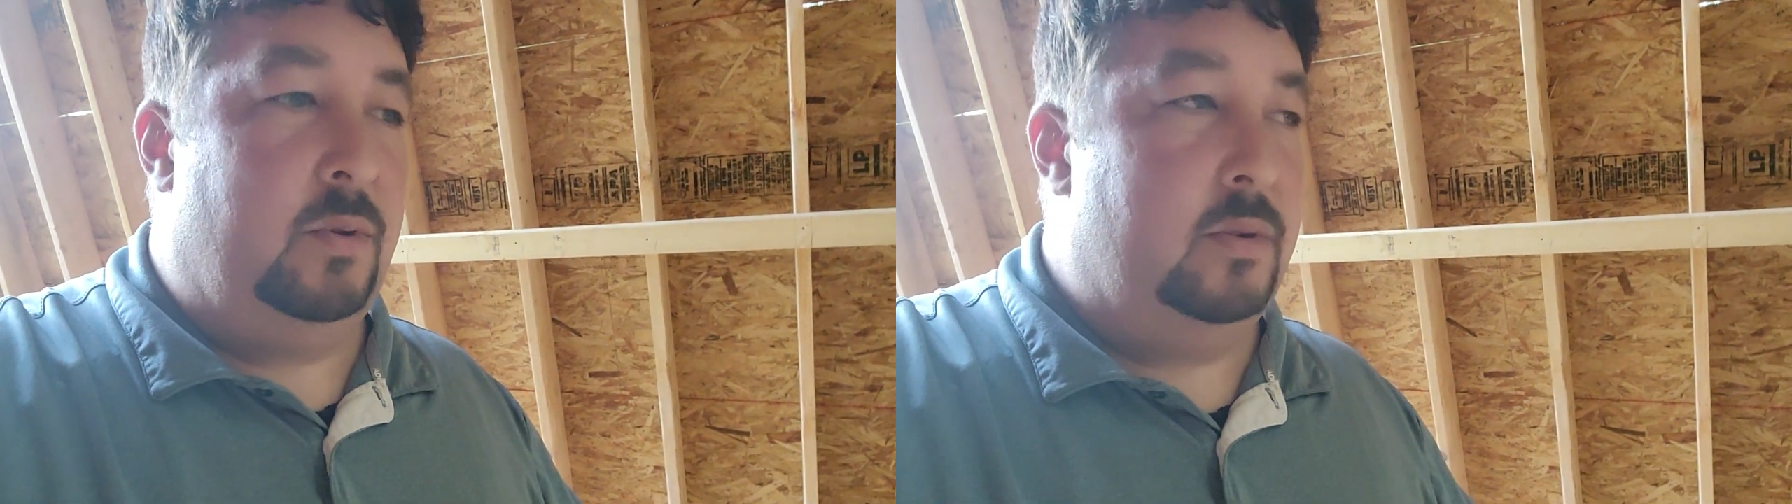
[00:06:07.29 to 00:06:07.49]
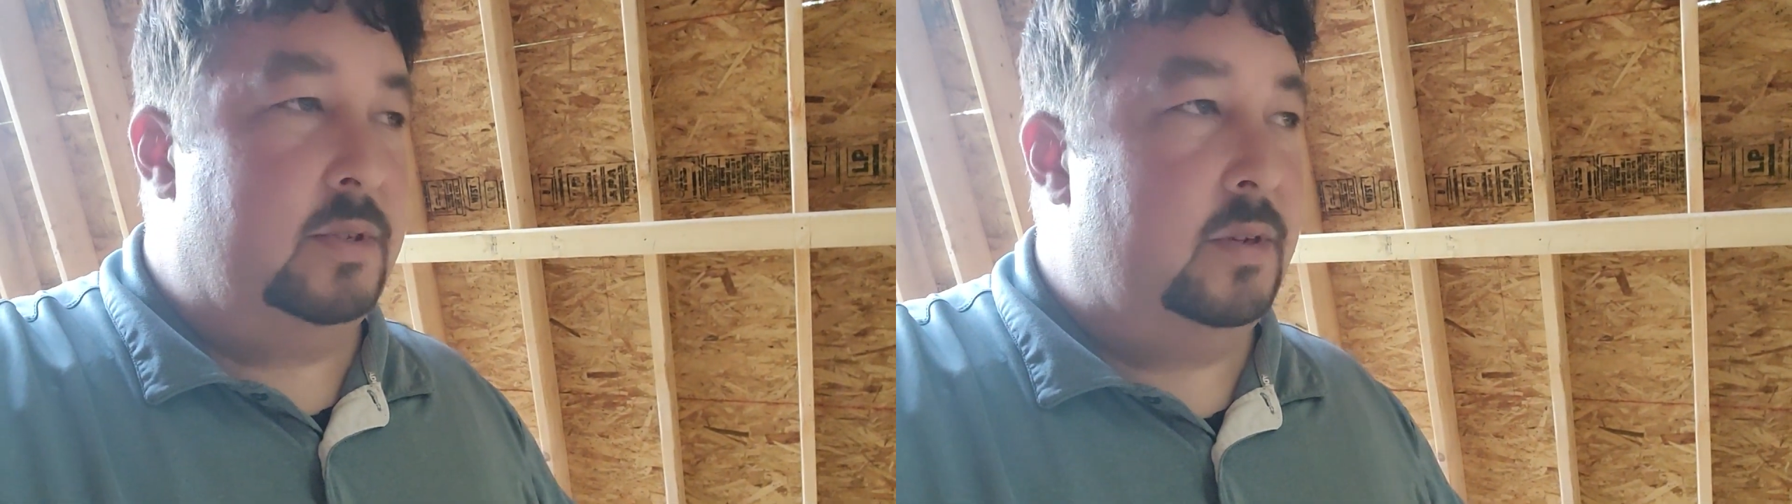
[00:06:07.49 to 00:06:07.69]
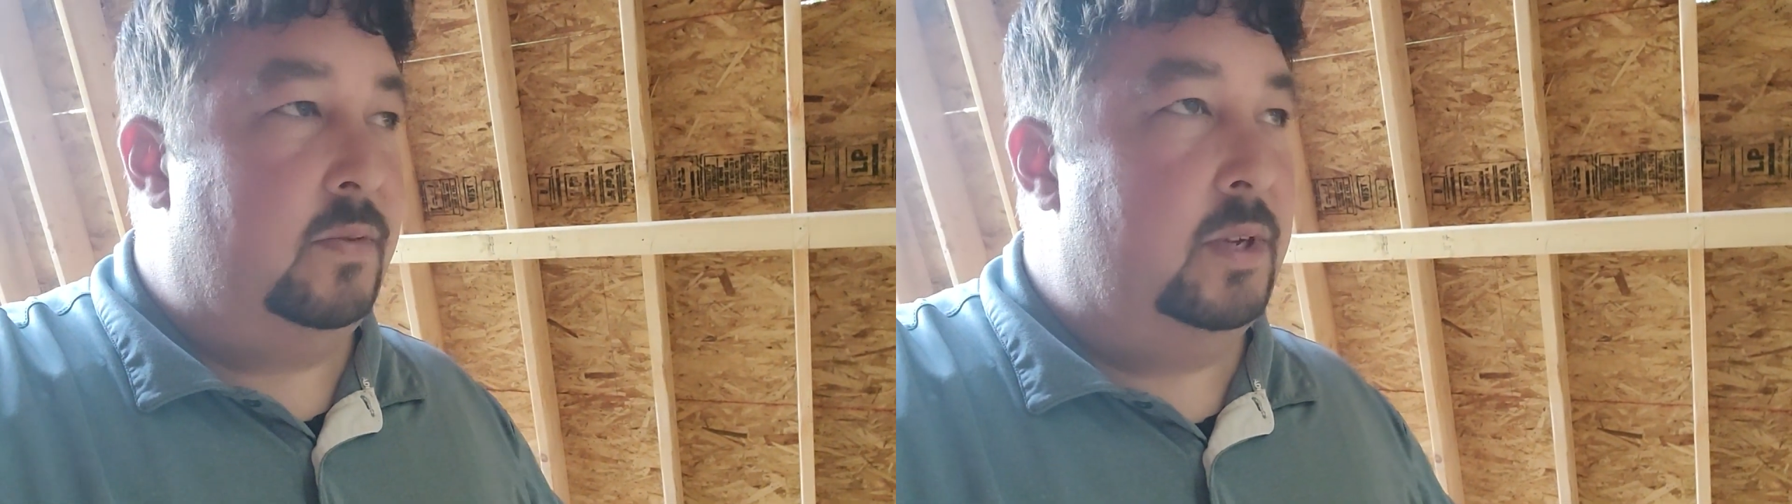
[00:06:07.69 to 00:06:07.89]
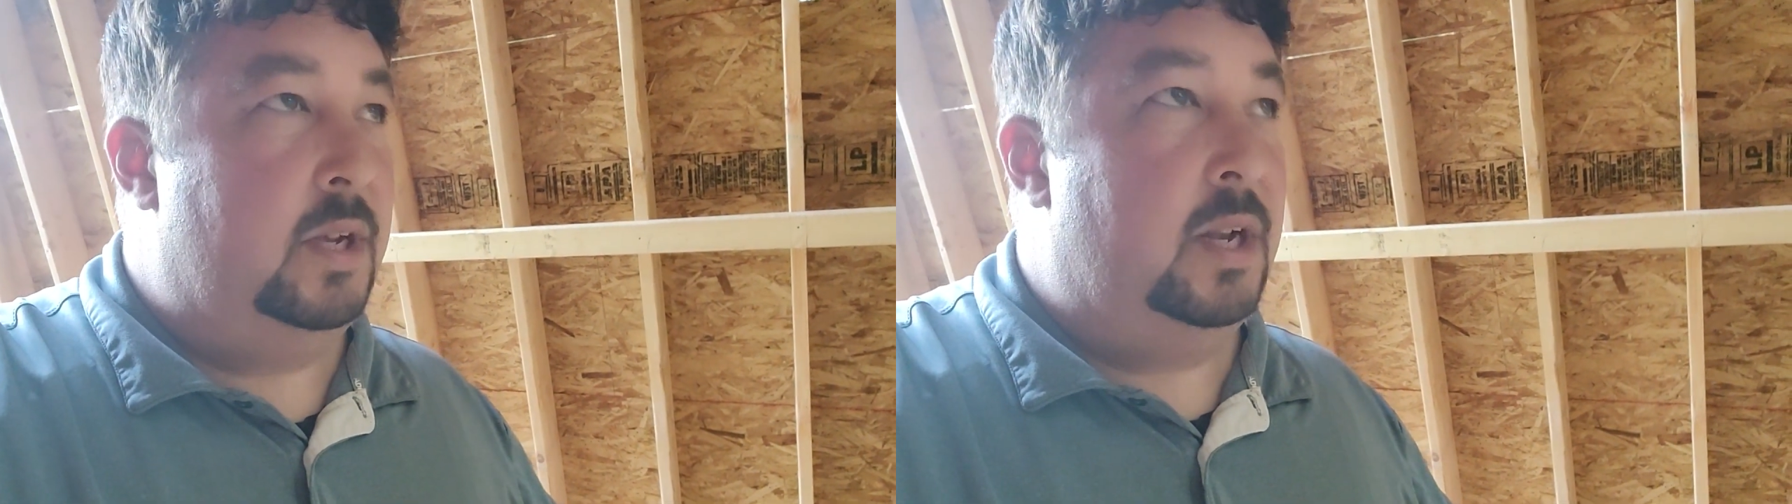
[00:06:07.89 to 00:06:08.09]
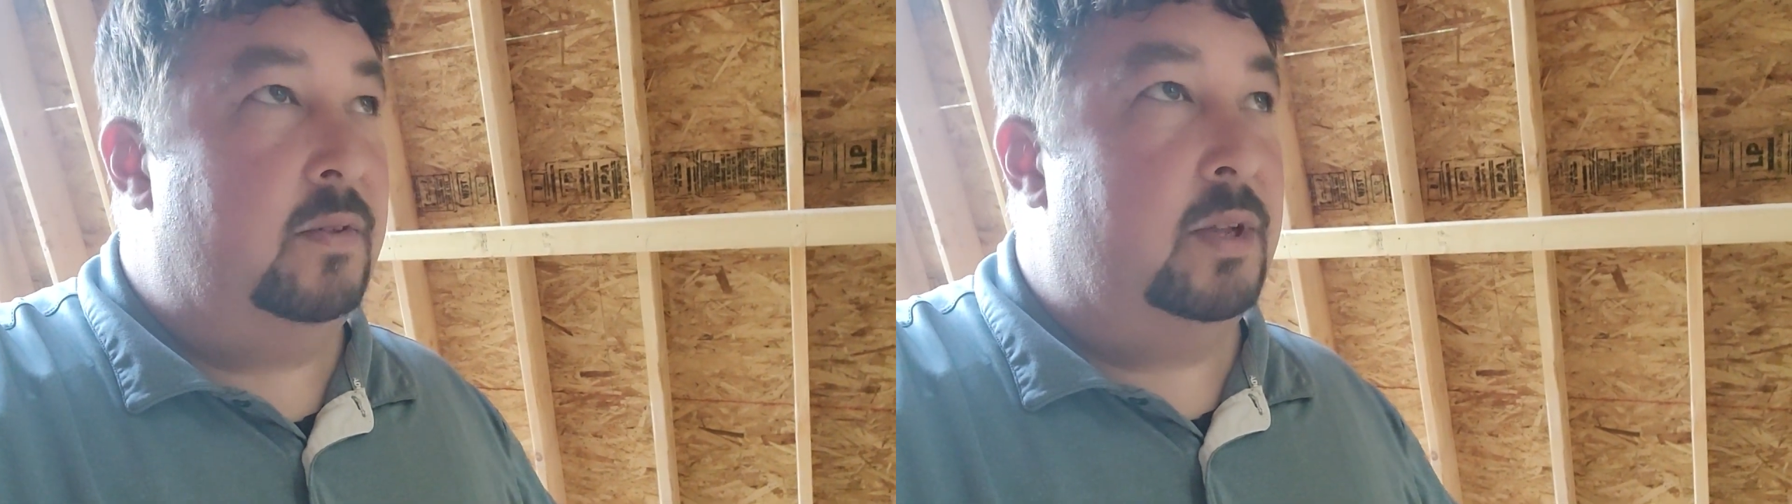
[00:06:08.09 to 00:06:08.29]
We're gonna see if we can
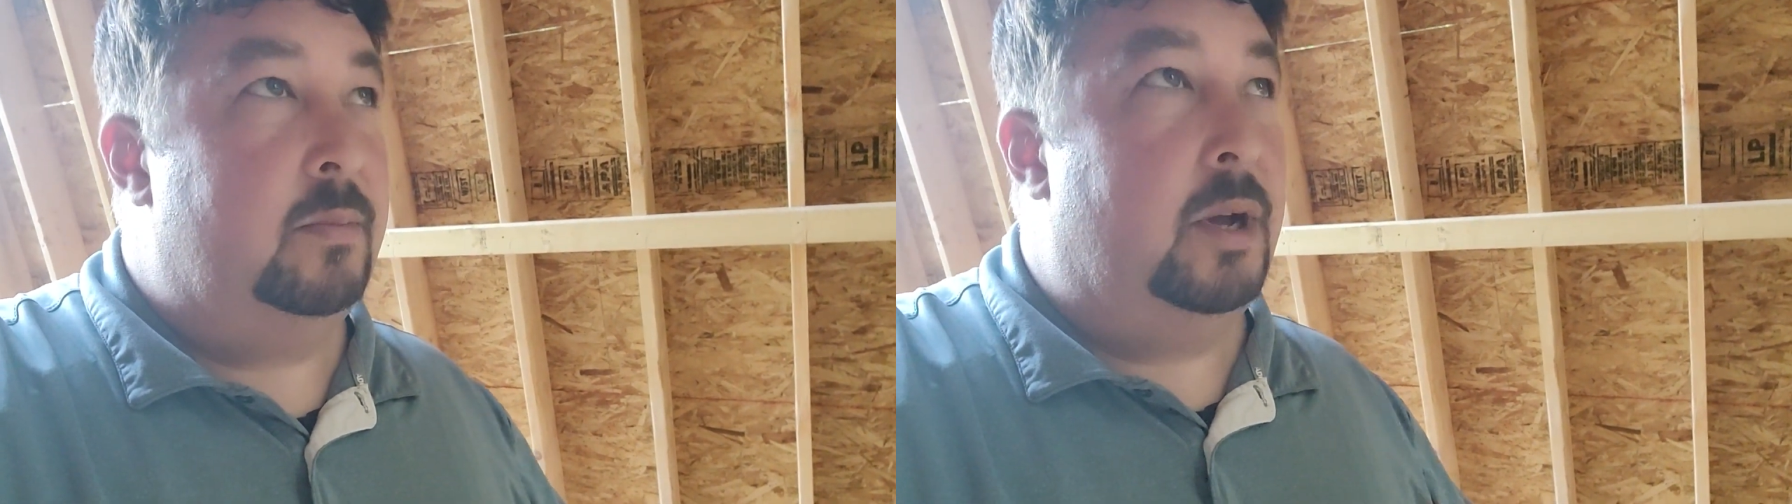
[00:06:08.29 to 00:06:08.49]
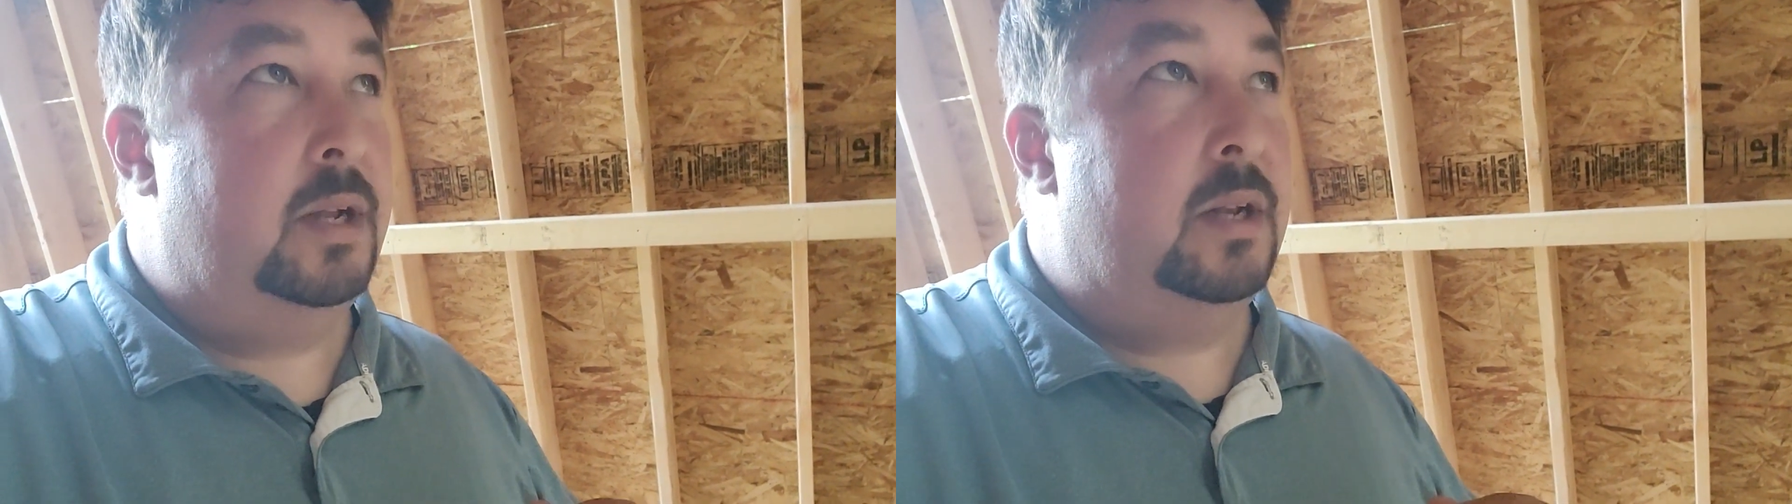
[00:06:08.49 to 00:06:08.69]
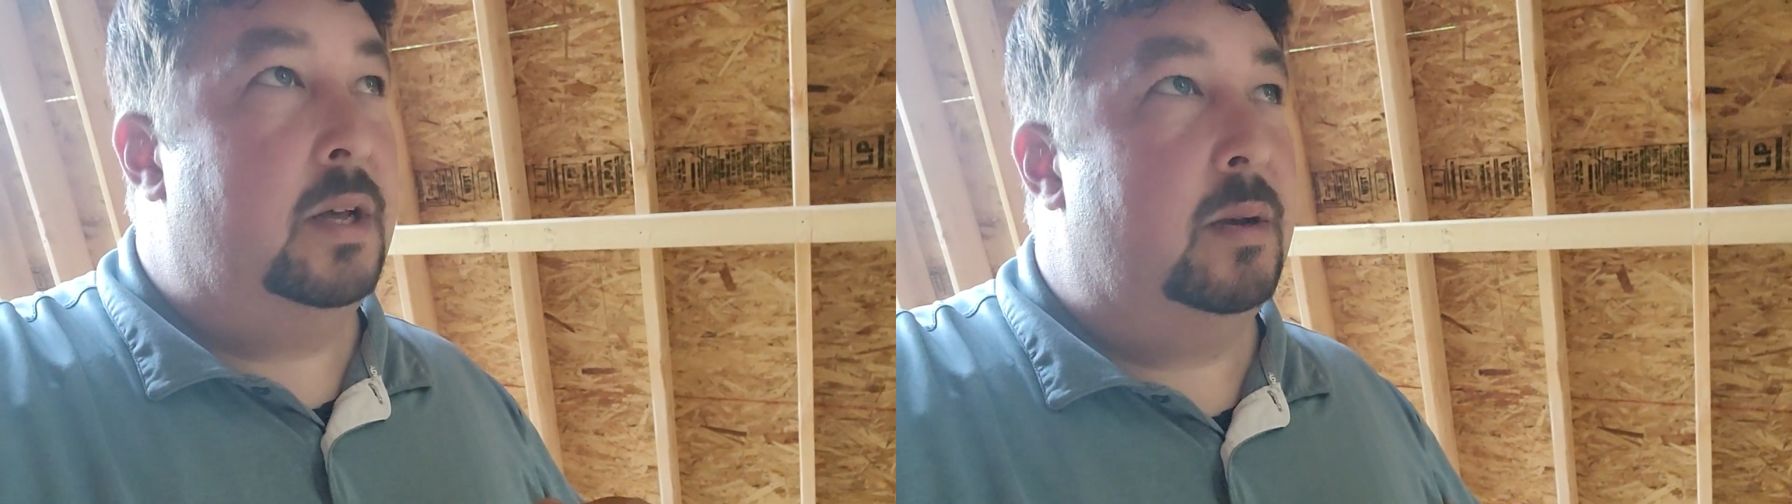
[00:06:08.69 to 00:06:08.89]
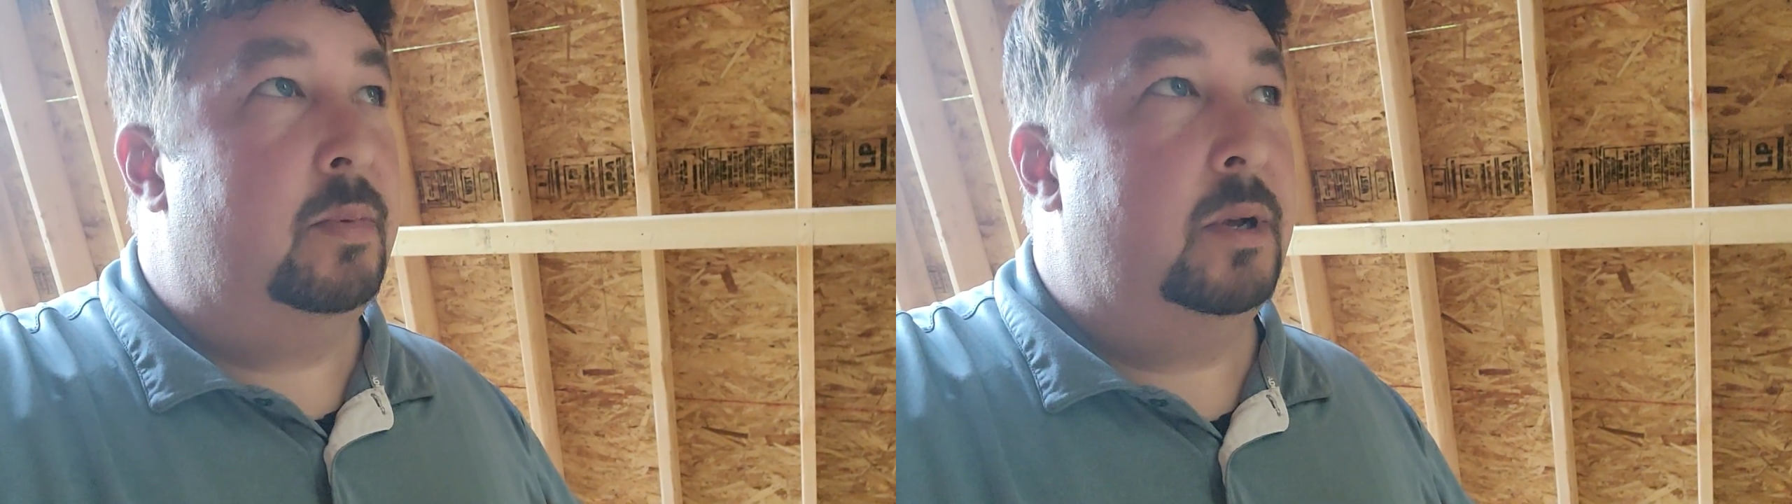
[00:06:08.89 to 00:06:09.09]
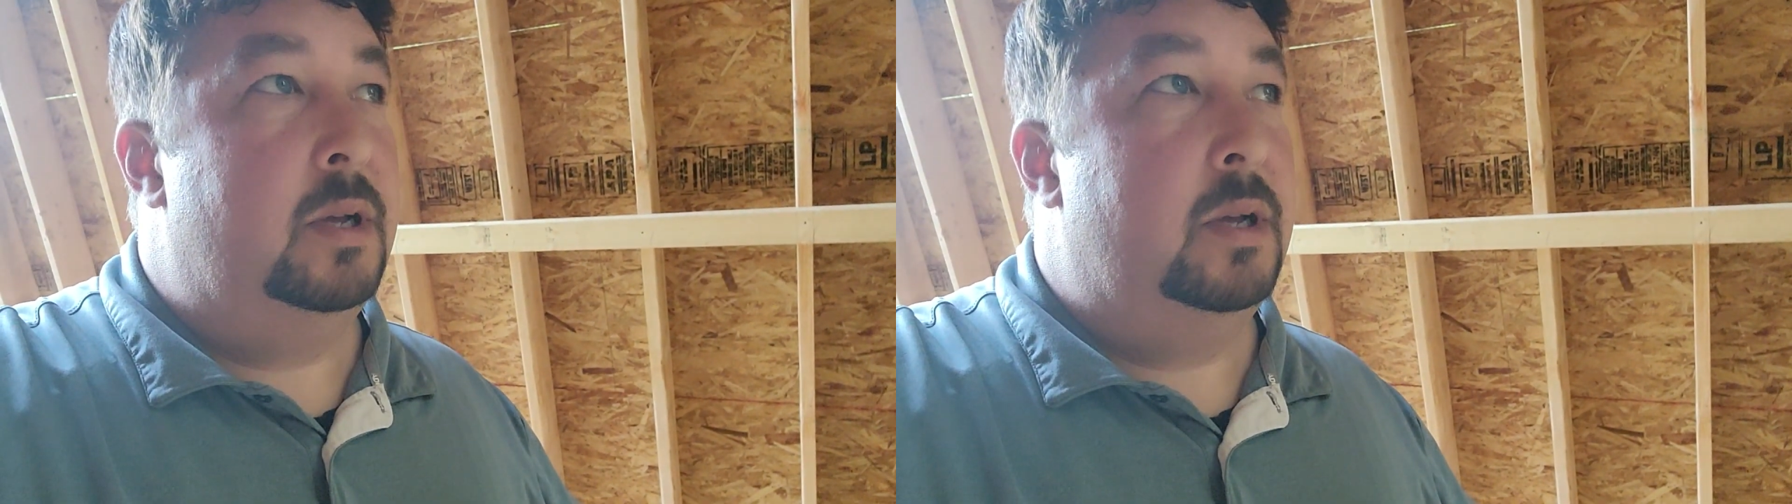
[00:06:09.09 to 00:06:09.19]
get everything buttoned up